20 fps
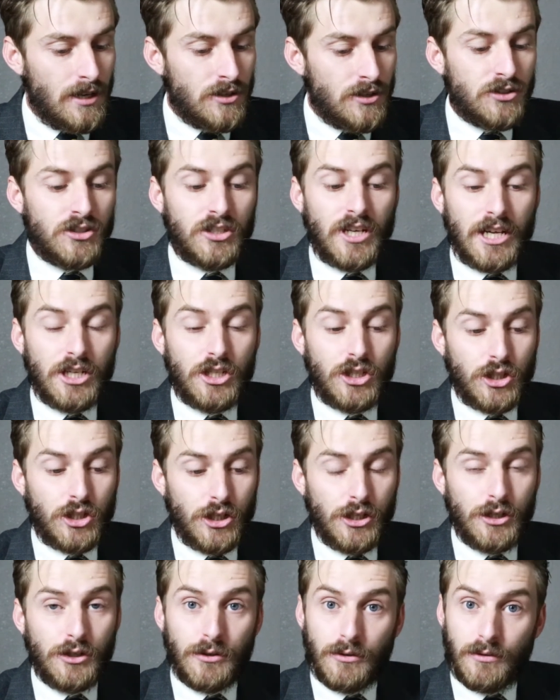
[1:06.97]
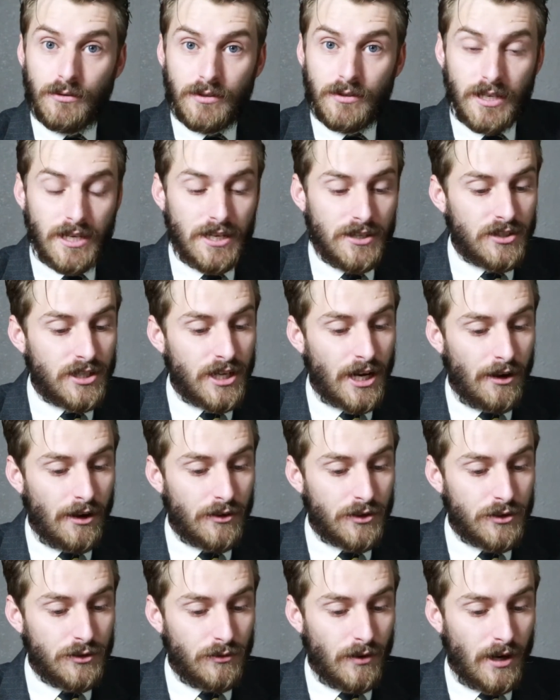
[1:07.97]
Stage 2 is
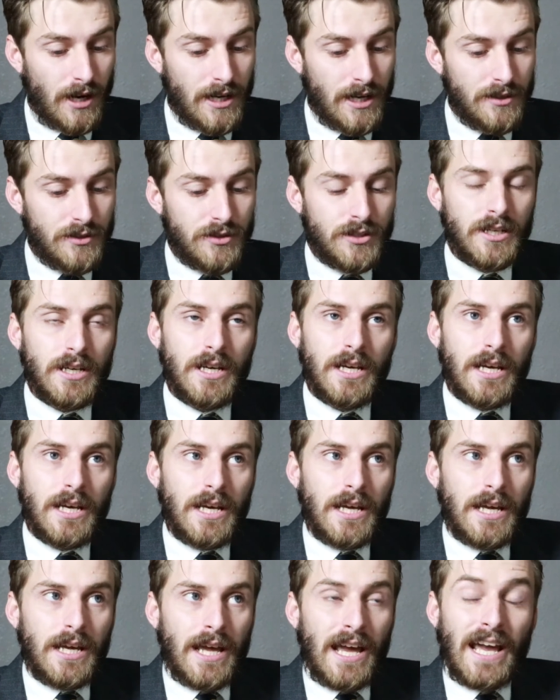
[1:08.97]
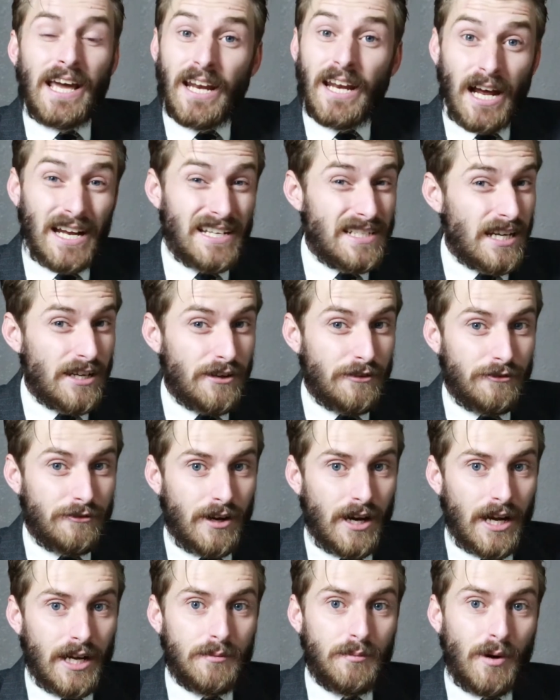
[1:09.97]
characterized and
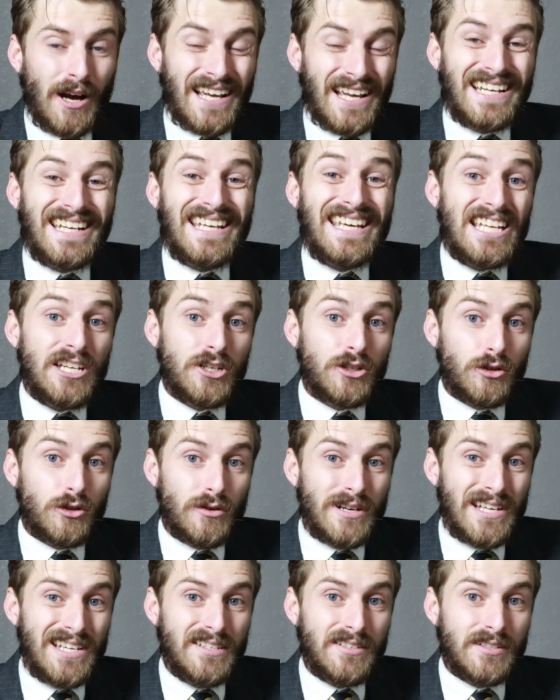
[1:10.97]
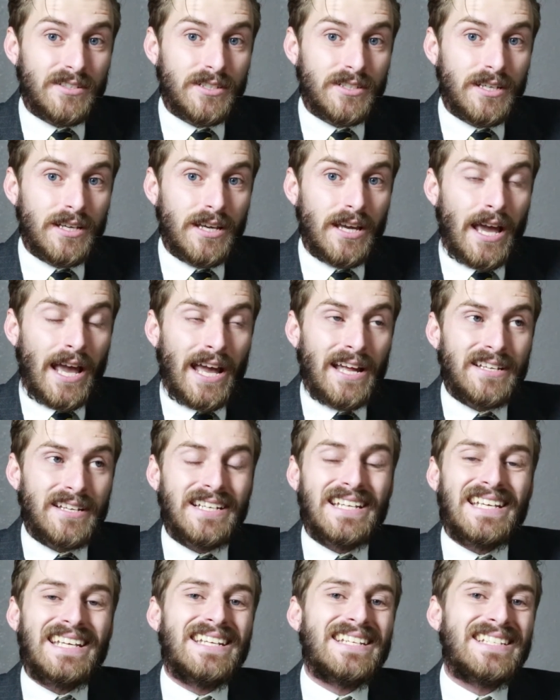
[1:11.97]
identified by an increase and
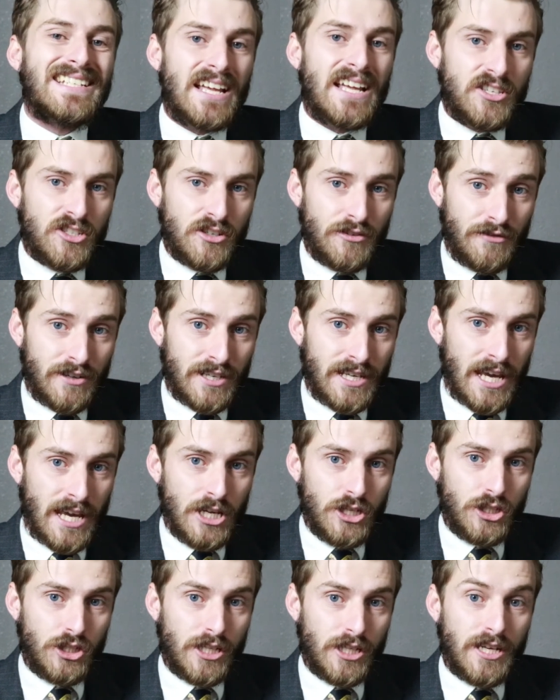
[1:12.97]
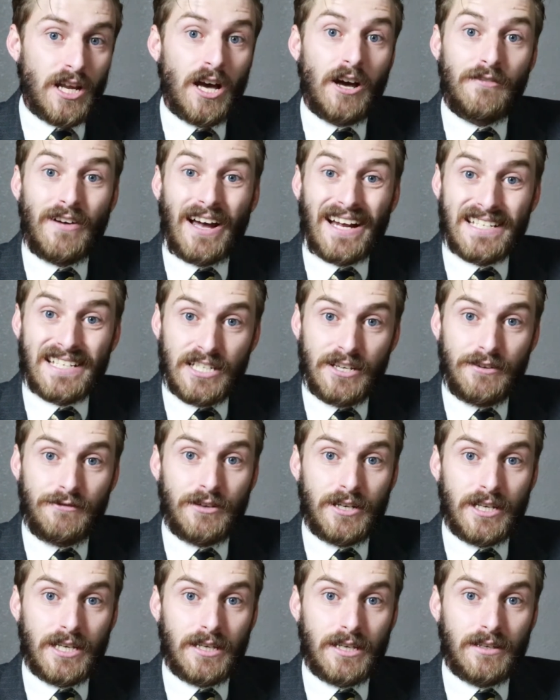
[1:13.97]
an intensification of
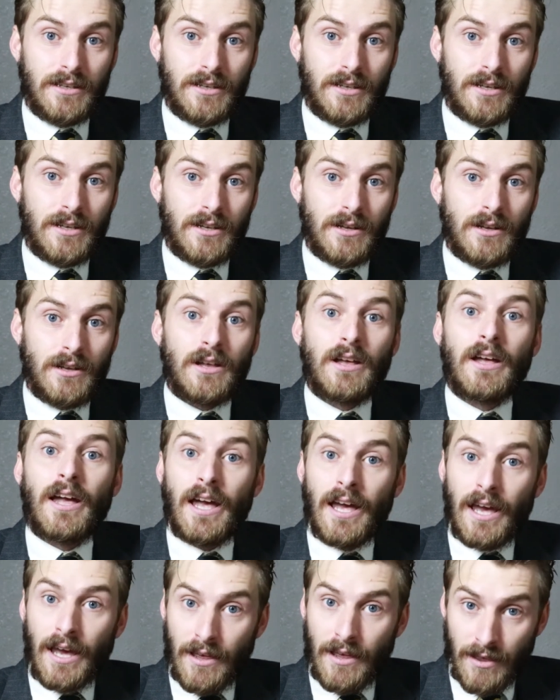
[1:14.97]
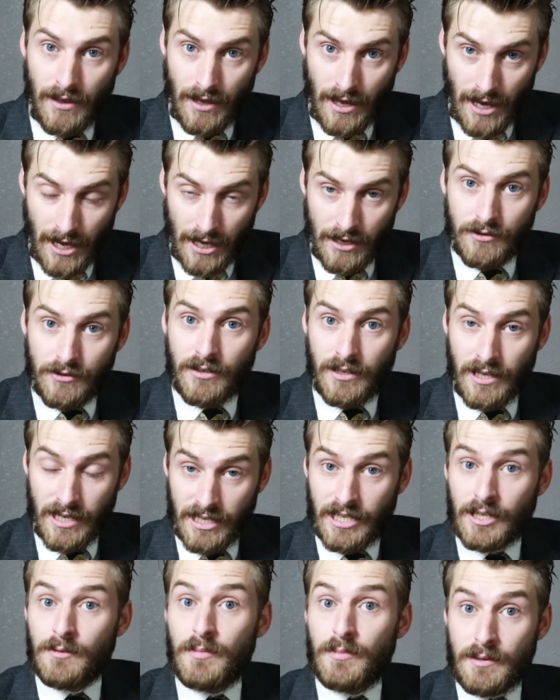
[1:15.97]
activity. And it
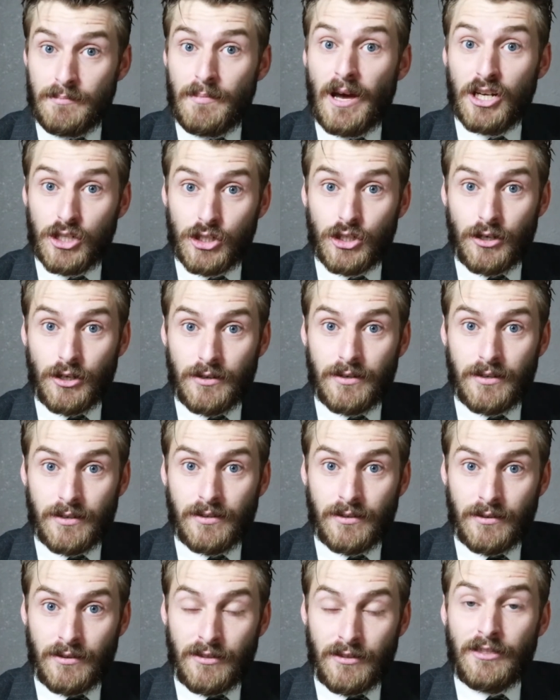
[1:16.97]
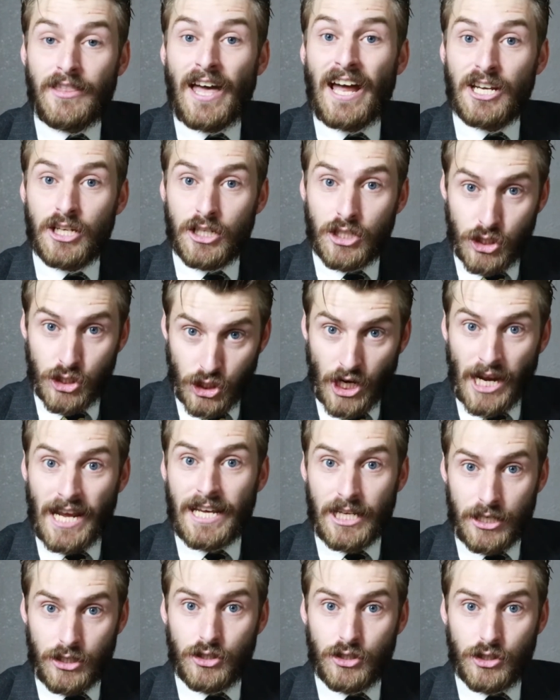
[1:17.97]
can be measured. That
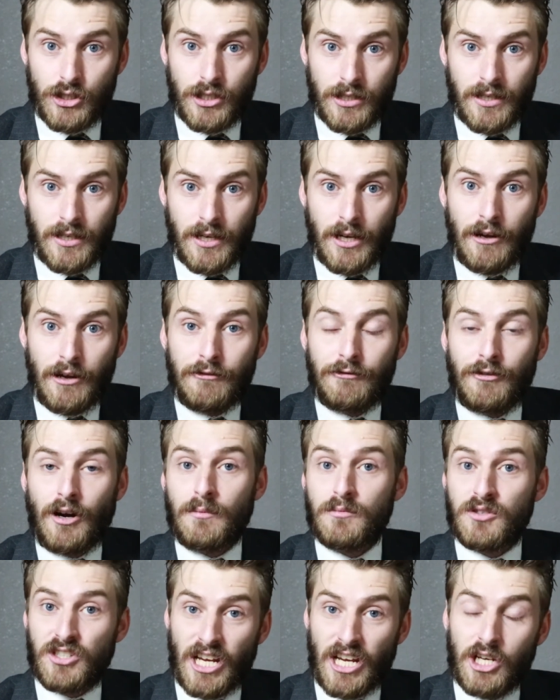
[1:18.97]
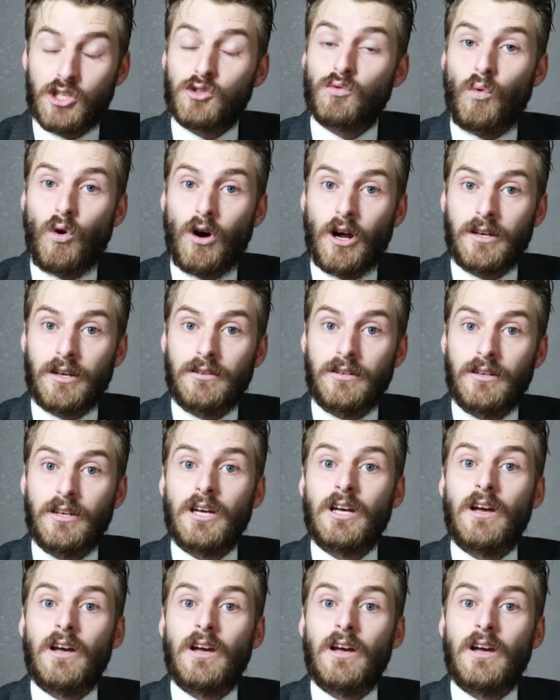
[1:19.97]
change from stage 1